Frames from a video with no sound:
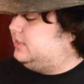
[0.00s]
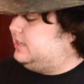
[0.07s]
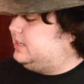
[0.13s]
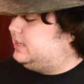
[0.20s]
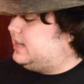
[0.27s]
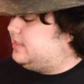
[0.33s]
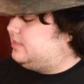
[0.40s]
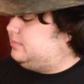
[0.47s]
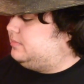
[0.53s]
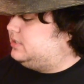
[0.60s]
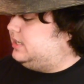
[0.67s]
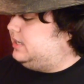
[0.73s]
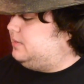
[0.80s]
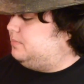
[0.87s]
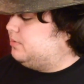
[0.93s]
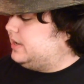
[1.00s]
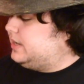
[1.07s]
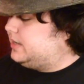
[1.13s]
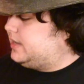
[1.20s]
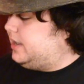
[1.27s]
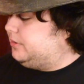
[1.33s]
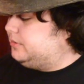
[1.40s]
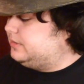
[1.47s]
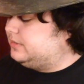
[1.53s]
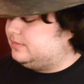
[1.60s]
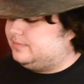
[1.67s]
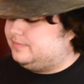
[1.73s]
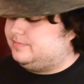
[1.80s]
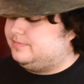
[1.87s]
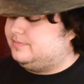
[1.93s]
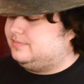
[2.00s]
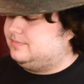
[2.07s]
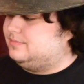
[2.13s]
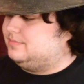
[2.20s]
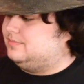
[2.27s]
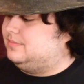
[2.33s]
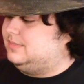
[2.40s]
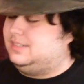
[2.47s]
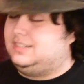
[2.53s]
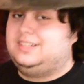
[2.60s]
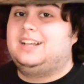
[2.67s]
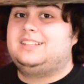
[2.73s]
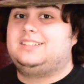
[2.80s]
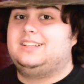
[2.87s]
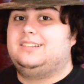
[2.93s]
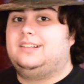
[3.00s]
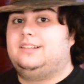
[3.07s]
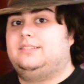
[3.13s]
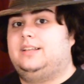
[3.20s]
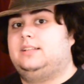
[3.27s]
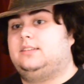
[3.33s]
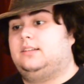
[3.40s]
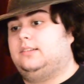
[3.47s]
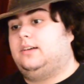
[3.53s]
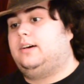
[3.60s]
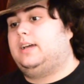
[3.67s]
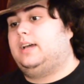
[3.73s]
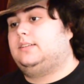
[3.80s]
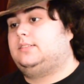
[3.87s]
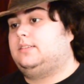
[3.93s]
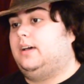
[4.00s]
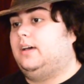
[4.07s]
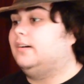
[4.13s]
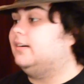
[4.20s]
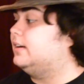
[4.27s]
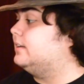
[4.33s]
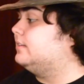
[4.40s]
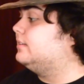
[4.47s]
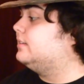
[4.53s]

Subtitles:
League Gotham City Breakout. That's a long ass title,